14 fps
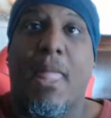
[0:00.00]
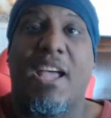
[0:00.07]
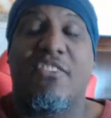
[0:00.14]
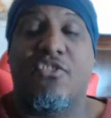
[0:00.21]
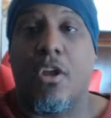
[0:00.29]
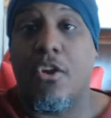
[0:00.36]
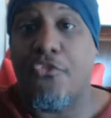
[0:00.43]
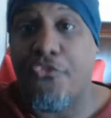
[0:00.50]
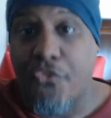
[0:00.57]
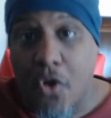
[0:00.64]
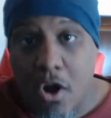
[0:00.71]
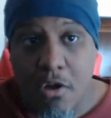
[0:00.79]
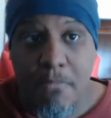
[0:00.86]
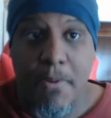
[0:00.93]
I started
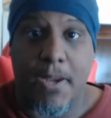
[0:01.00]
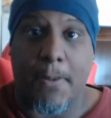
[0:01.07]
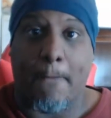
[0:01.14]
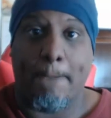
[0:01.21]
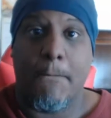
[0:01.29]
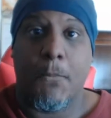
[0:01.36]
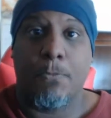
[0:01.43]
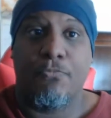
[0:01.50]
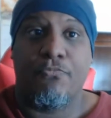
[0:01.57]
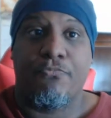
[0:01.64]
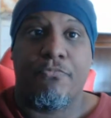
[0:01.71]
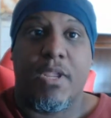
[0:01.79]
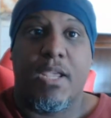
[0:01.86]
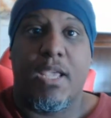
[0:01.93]
farming.
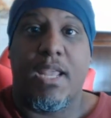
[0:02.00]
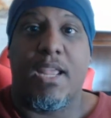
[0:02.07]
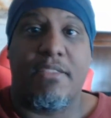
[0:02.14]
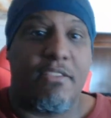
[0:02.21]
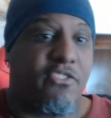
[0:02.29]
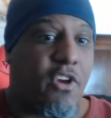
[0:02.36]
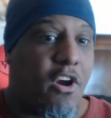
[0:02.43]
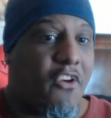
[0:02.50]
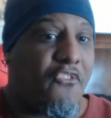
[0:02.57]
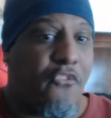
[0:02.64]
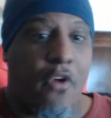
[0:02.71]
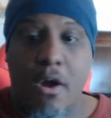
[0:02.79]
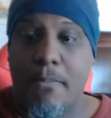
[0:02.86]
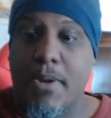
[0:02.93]
And as I started
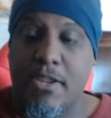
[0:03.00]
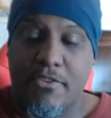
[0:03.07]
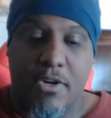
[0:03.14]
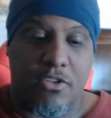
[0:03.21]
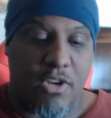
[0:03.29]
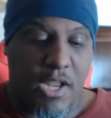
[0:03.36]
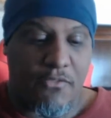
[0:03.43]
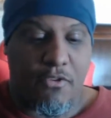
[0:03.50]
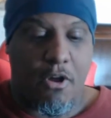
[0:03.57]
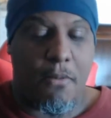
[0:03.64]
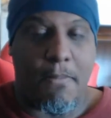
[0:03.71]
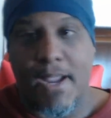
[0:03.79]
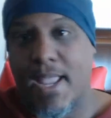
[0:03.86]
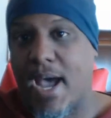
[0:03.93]
farming, I started to
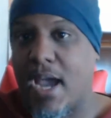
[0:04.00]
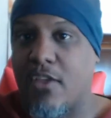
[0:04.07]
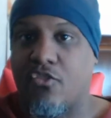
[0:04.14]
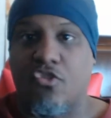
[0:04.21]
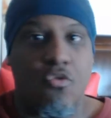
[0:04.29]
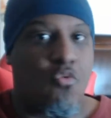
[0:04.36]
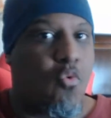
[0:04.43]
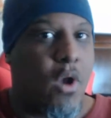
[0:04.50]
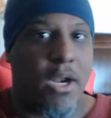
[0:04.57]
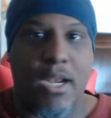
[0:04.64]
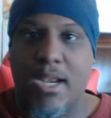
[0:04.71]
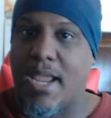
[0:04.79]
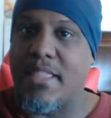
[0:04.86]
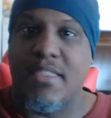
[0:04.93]
level up my guys so
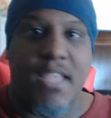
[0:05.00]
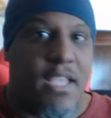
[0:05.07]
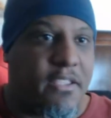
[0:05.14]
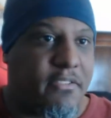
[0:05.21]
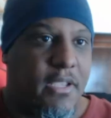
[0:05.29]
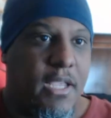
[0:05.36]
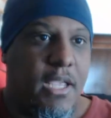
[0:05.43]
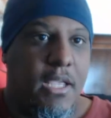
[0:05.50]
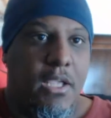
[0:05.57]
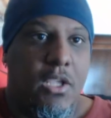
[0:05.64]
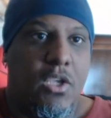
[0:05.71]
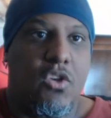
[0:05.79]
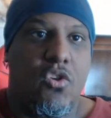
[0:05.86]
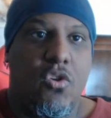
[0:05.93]
quickly like this.
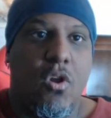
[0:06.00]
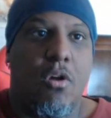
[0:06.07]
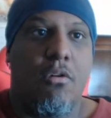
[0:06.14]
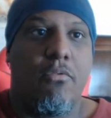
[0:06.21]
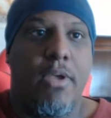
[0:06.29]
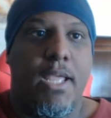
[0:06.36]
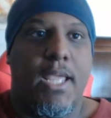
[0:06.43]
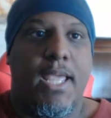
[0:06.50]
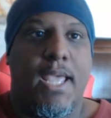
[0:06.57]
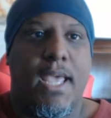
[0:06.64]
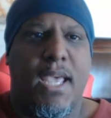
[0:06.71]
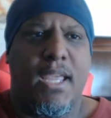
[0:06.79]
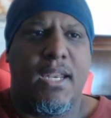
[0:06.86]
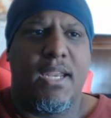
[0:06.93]

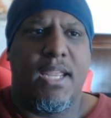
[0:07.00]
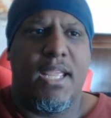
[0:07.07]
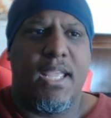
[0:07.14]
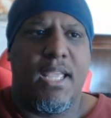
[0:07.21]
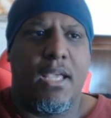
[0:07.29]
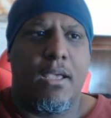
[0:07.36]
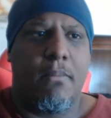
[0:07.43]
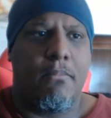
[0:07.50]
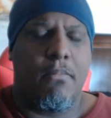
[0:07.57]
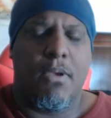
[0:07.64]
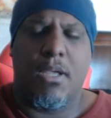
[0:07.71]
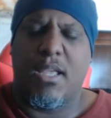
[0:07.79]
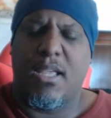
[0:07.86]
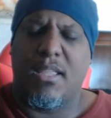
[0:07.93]
And
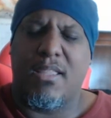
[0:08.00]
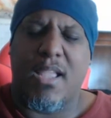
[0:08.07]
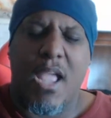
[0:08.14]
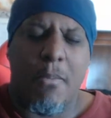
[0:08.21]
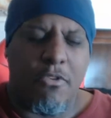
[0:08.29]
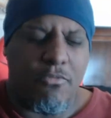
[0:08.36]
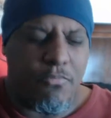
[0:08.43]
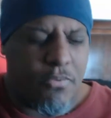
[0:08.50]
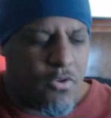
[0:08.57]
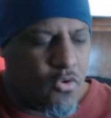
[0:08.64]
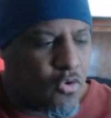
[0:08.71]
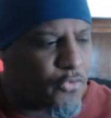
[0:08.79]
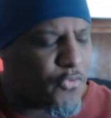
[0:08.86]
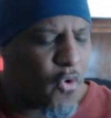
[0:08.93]
the game is
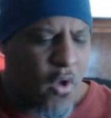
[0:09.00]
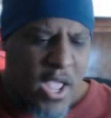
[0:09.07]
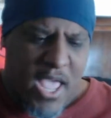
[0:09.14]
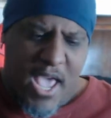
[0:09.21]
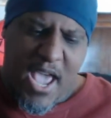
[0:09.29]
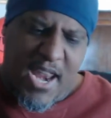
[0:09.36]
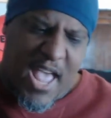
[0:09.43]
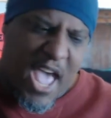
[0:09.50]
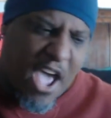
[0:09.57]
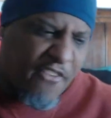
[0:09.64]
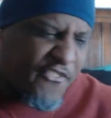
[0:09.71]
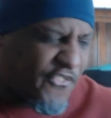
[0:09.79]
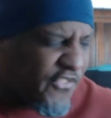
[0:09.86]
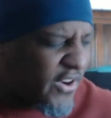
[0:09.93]
beautiful. And I
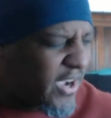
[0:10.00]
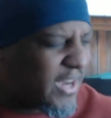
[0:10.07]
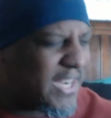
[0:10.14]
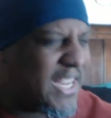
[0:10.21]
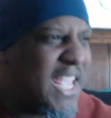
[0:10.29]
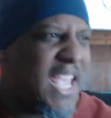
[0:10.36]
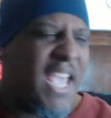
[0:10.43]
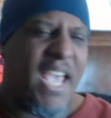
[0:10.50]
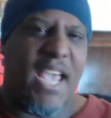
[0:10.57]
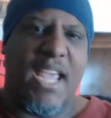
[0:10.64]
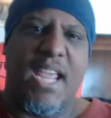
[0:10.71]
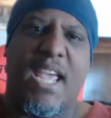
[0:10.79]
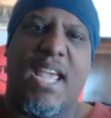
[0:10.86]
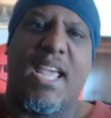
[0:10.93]
have fun.
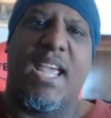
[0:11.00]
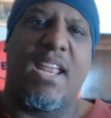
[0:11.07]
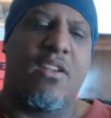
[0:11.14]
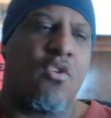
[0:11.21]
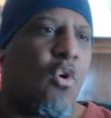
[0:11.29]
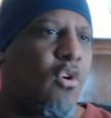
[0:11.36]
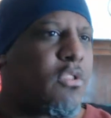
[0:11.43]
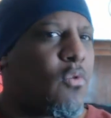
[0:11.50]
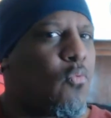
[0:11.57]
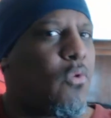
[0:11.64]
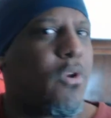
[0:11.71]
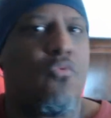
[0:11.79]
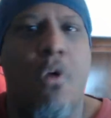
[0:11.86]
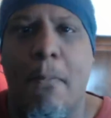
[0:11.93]
And all the
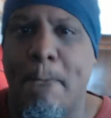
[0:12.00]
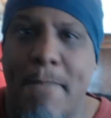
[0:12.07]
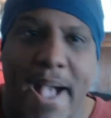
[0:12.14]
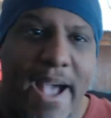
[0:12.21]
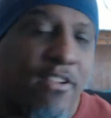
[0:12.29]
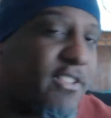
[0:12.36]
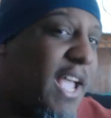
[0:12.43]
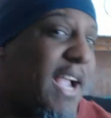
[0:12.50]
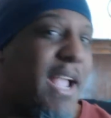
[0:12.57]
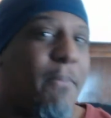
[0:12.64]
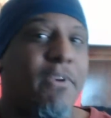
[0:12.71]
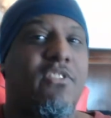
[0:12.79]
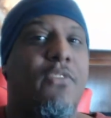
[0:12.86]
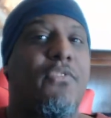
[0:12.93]
one-on-one battles. I
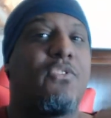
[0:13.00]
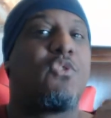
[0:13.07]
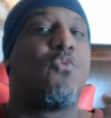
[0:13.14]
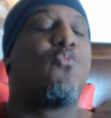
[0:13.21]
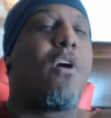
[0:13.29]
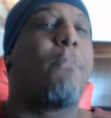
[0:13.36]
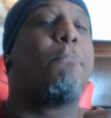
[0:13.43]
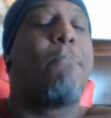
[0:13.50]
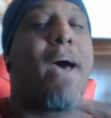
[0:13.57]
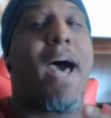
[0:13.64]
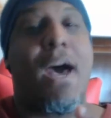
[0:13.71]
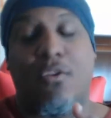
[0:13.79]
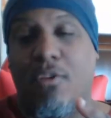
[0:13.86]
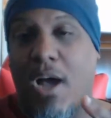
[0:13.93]
got myself into one
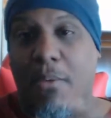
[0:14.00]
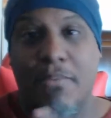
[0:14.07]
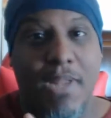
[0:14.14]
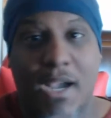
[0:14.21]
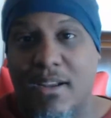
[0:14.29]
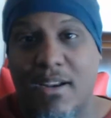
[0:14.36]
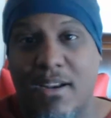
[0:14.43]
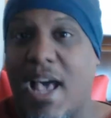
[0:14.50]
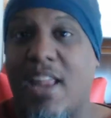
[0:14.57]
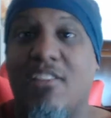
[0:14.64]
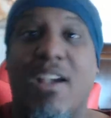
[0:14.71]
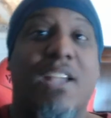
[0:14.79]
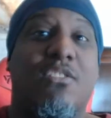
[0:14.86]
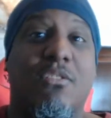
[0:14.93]
battle. I was not gonna lie
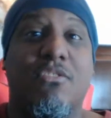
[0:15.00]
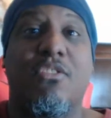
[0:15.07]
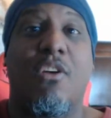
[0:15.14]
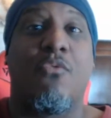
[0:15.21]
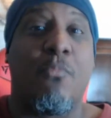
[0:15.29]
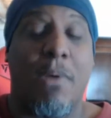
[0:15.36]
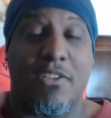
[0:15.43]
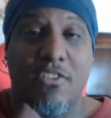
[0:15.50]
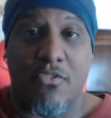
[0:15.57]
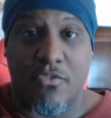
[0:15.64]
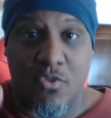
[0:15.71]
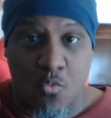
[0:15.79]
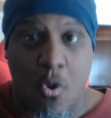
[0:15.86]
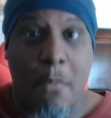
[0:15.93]
to you. I got
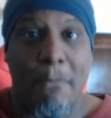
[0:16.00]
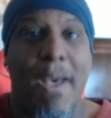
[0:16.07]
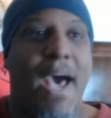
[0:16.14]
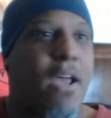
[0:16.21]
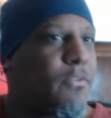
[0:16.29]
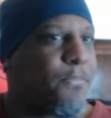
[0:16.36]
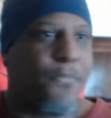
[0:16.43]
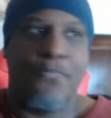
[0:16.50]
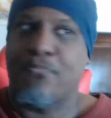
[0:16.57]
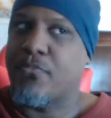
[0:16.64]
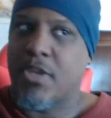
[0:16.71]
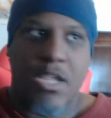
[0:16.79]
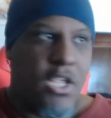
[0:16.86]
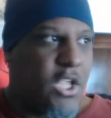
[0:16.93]
myself into one battle.
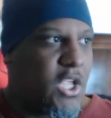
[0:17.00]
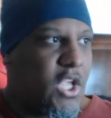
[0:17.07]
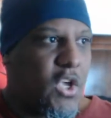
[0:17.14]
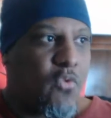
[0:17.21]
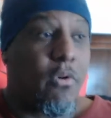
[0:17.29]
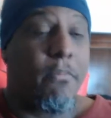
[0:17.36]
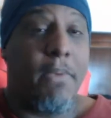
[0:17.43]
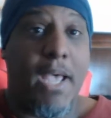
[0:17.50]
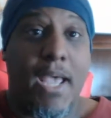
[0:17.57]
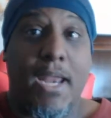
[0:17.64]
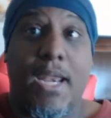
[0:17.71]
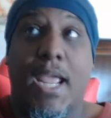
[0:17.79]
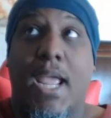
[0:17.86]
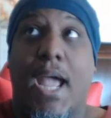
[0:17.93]
Well,
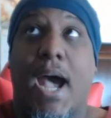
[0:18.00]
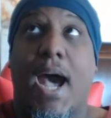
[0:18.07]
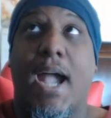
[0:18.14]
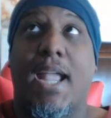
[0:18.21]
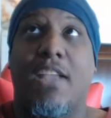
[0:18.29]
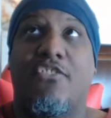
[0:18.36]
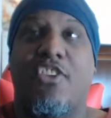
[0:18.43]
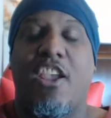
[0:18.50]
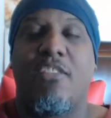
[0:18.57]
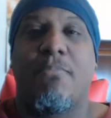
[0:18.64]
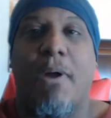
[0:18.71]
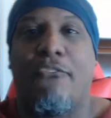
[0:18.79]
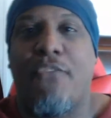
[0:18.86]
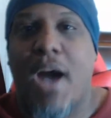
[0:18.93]
man, I got
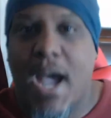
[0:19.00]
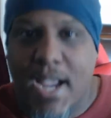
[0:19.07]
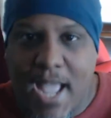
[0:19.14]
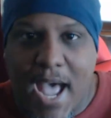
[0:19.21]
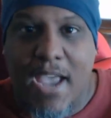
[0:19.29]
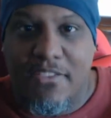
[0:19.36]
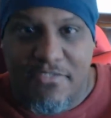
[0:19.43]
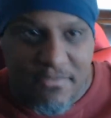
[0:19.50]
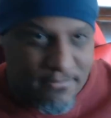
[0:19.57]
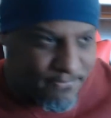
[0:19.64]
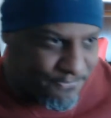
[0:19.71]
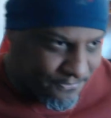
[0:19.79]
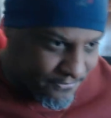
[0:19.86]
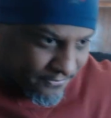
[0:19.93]
chased by 5 guys.
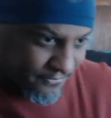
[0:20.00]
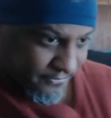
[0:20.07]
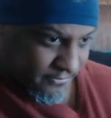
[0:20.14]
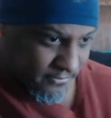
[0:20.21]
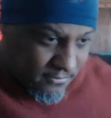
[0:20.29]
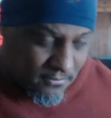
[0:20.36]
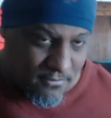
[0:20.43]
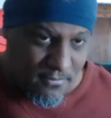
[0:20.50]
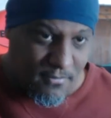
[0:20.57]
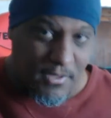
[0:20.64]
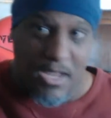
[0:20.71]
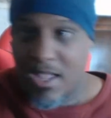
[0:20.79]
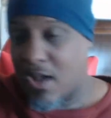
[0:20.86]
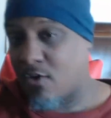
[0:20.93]

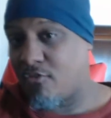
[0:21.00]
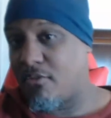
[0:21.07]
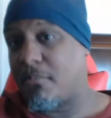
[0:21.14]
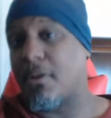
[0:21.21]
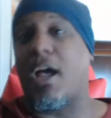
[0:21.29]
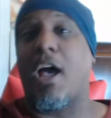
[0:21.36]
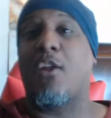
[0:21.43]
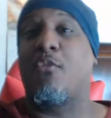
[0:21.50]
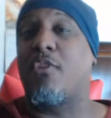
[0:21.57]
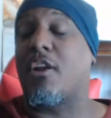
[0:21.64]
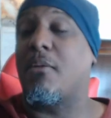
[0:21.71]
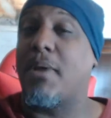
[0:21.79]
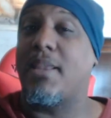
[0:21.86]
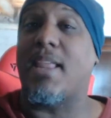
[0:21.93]
I don't
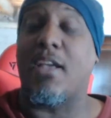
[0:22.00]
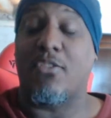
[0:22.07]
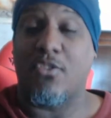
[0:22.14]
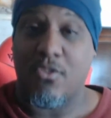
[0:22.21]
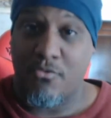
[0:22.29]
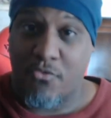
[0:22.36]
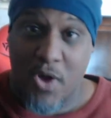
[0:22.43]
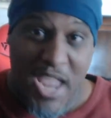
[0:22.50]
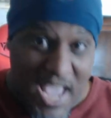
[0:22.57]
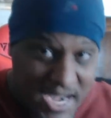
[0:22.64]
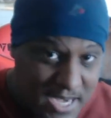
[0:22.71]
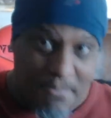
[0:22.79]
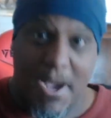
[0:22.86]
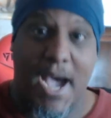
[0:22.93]
recommend that for
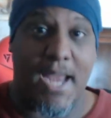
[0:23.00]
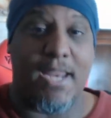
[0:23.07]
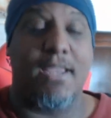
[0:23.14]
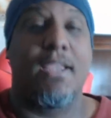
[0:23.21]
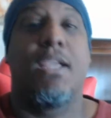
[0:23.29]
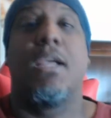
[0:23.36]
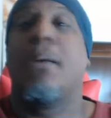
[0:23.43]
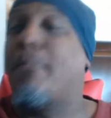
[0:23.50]
anybody.